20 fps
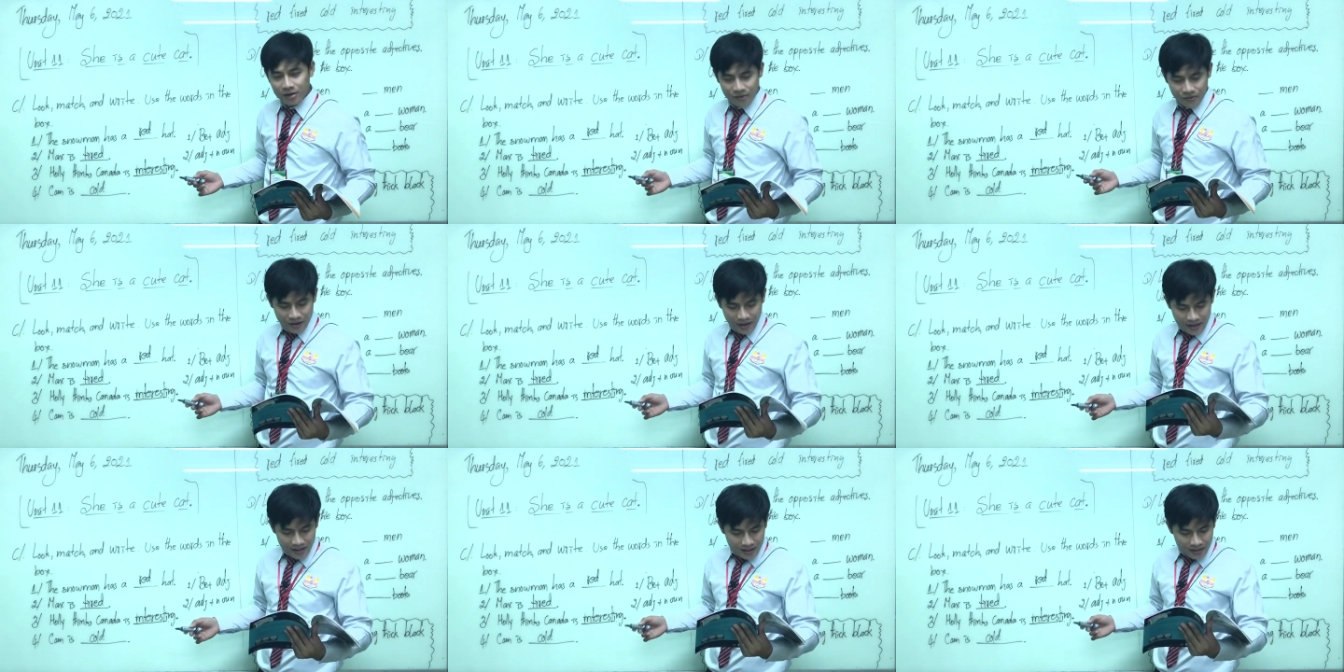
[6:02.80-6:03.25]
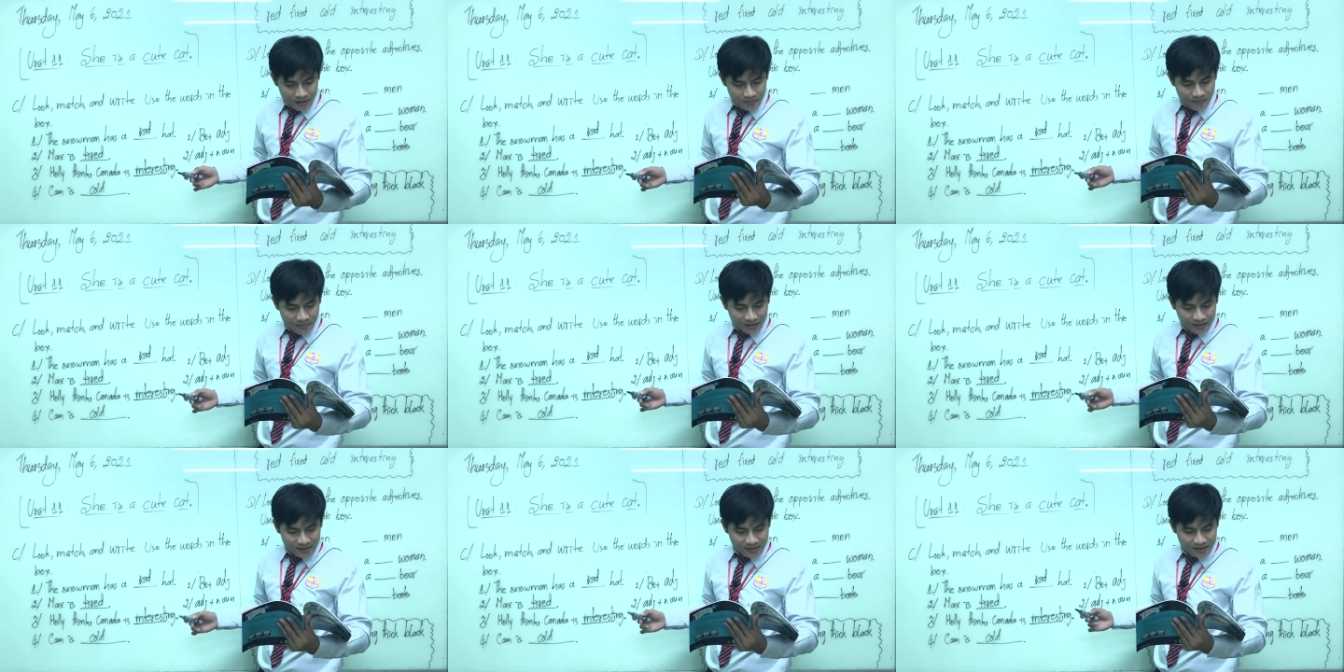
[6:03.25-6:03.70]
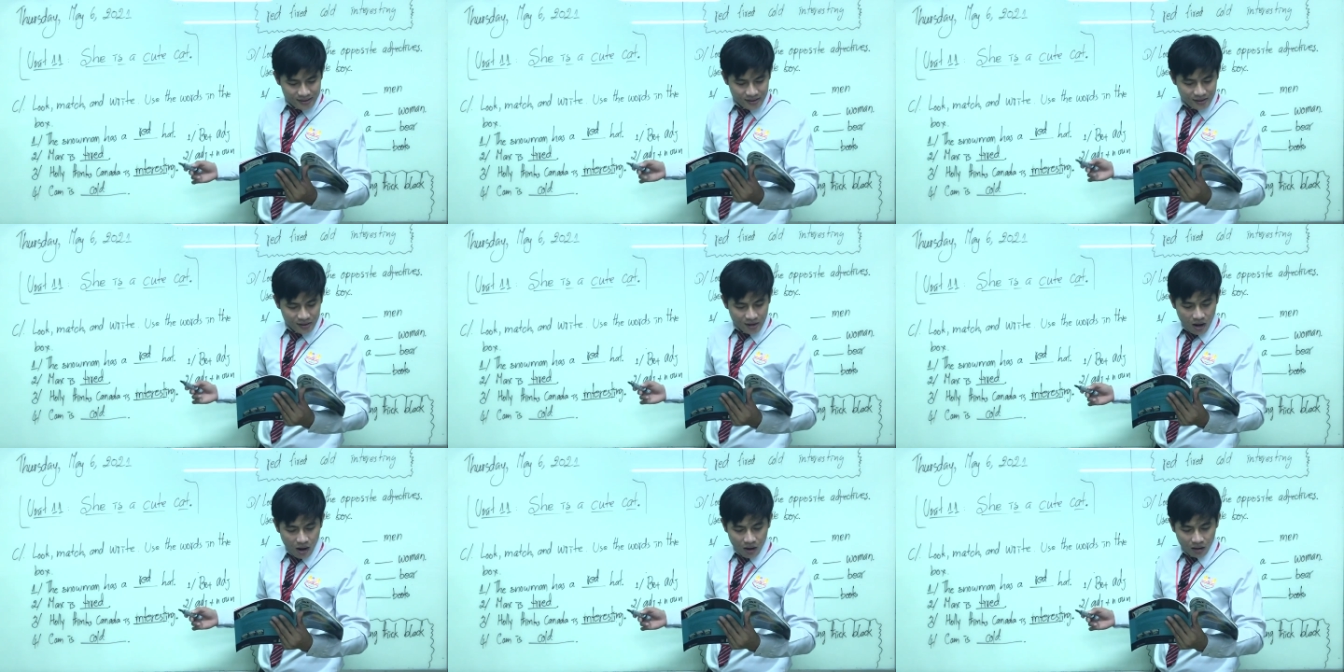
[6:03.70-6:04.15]
right? Meg is a
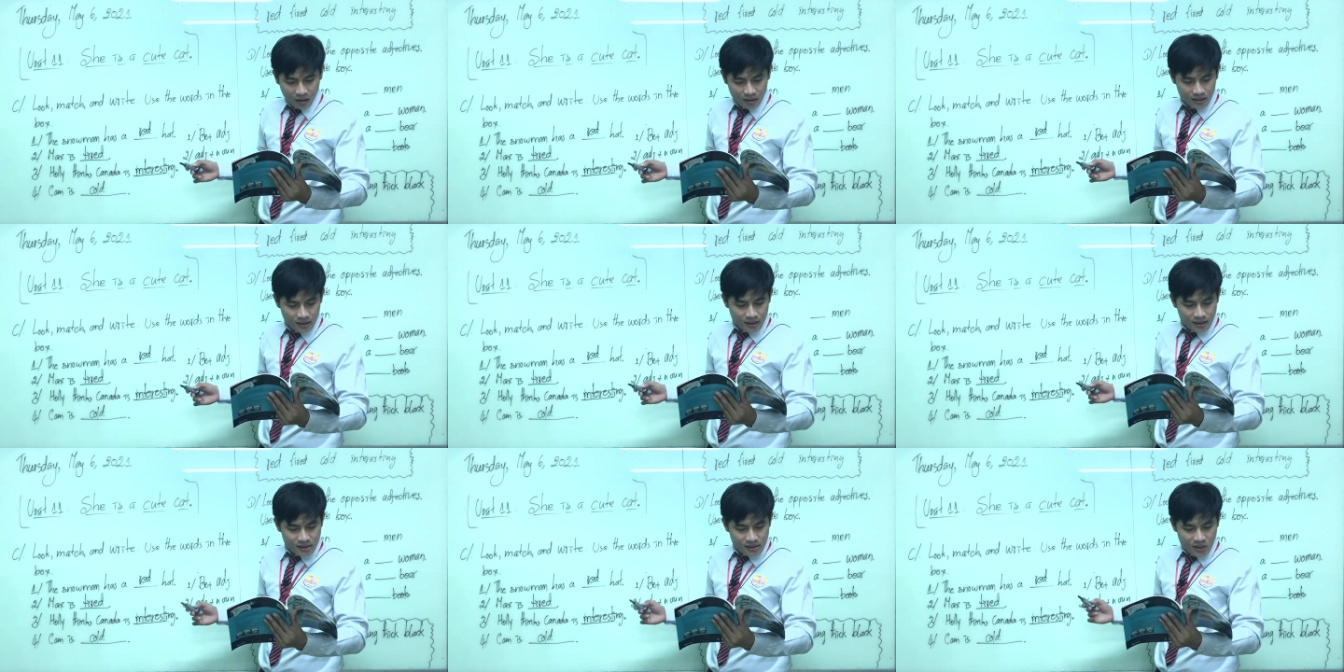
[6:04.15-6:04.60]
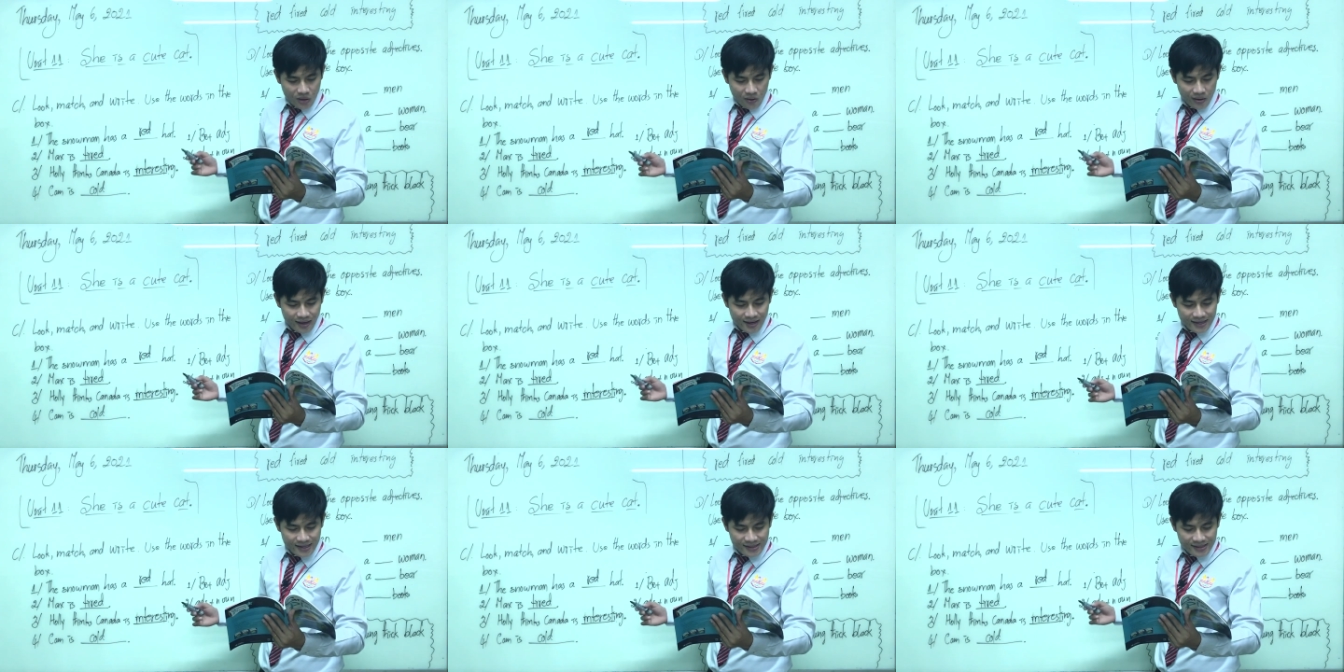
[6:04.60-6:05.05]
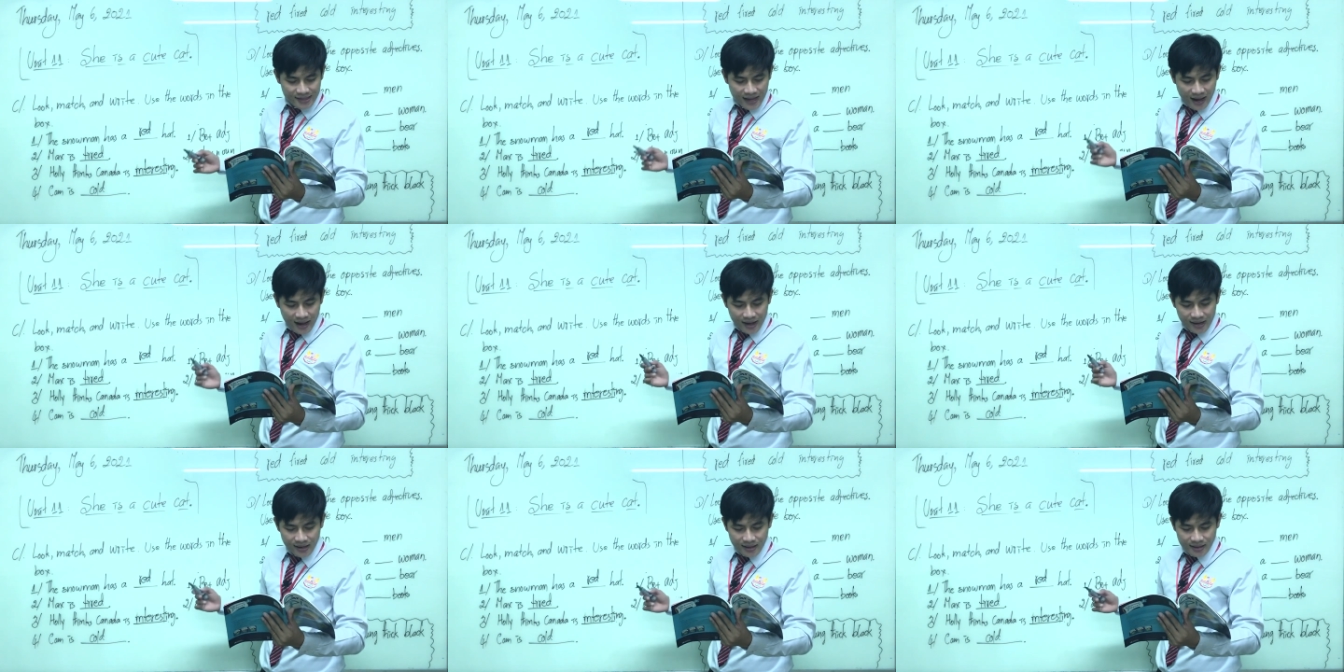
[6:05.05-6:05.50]
dog. So he is
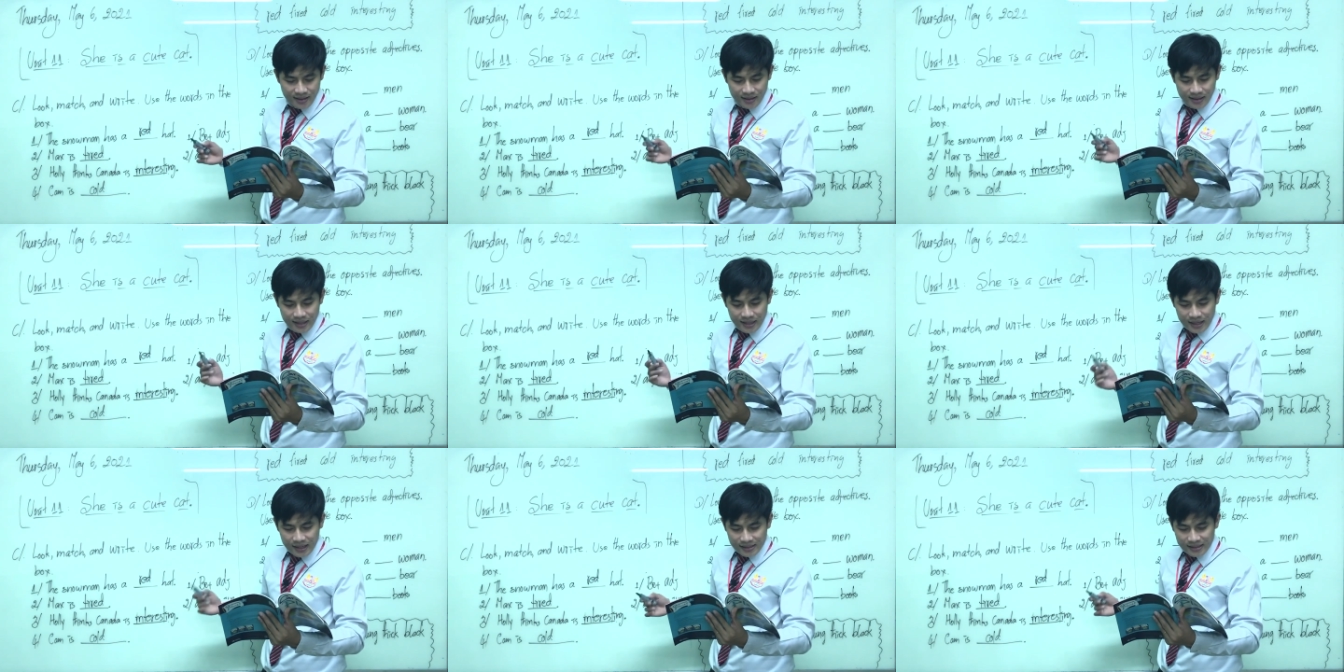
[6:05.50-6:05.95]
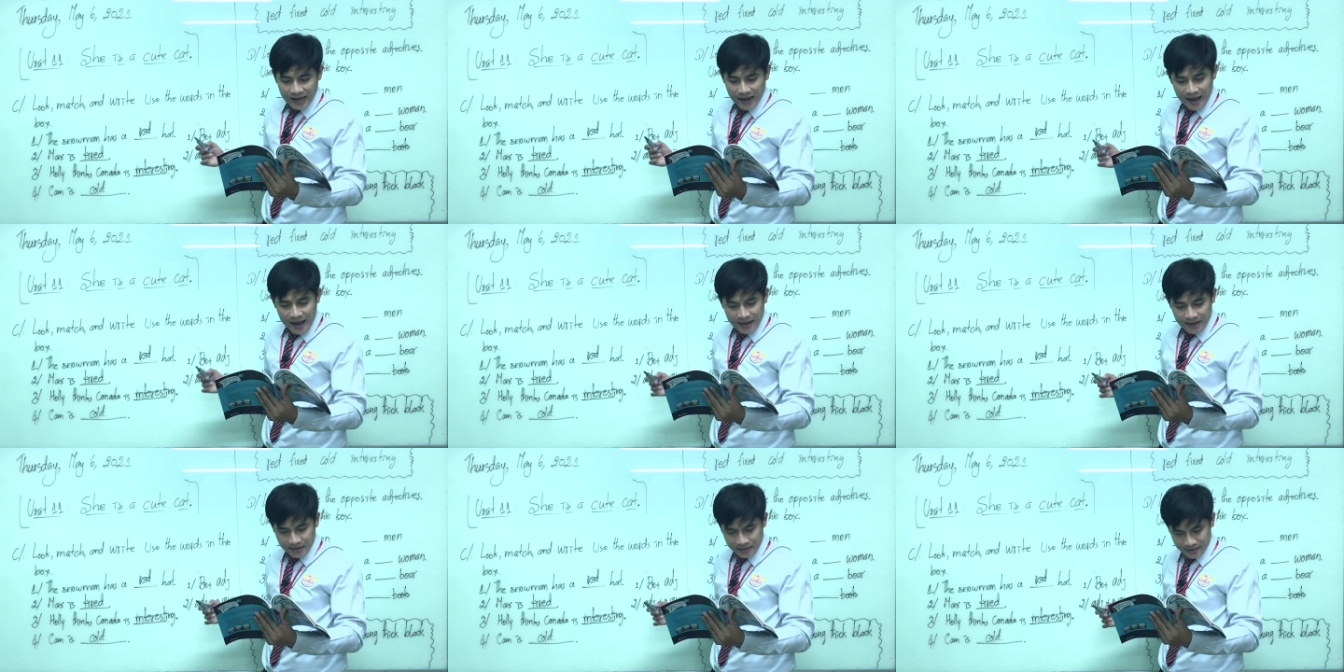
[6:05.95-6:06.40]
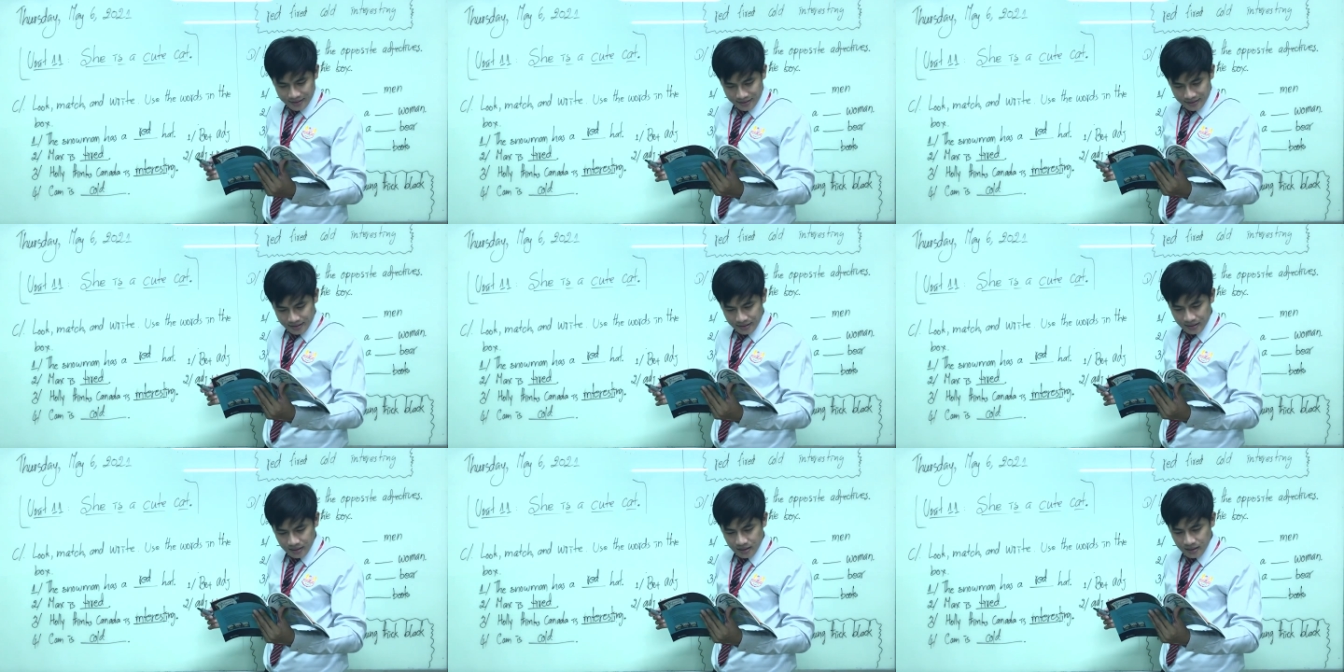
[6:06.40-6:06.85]
tired.
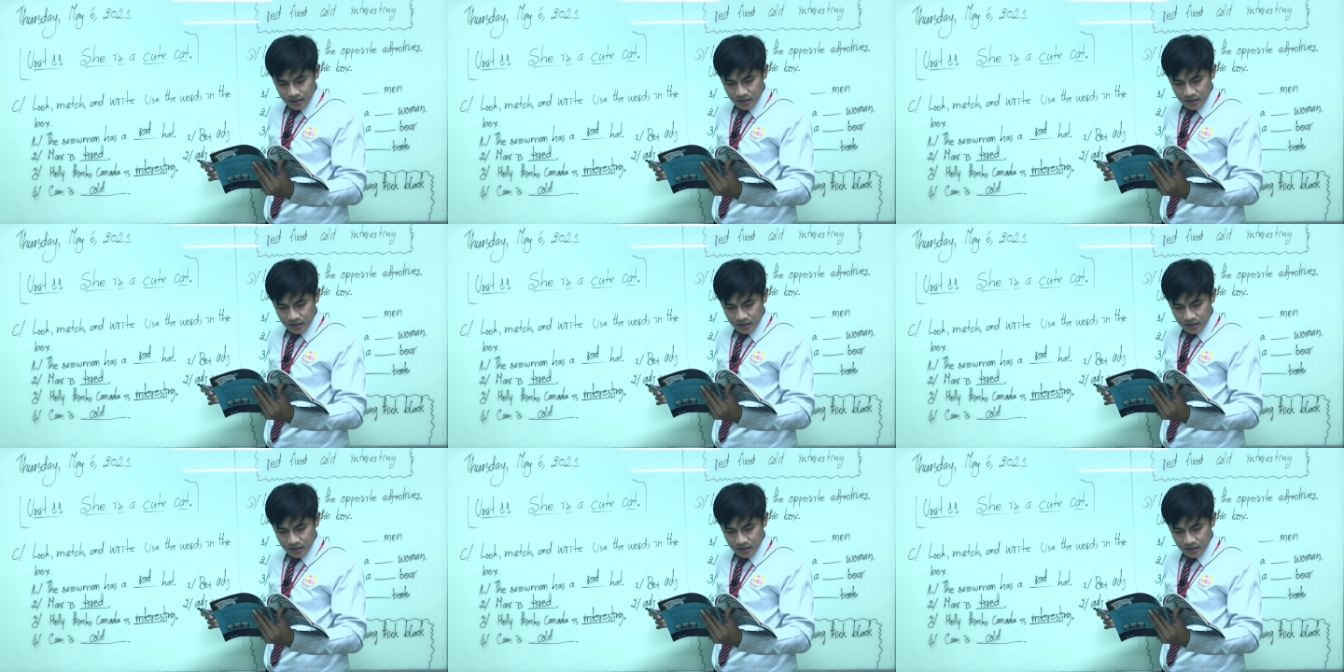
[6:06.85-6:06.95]
Tired.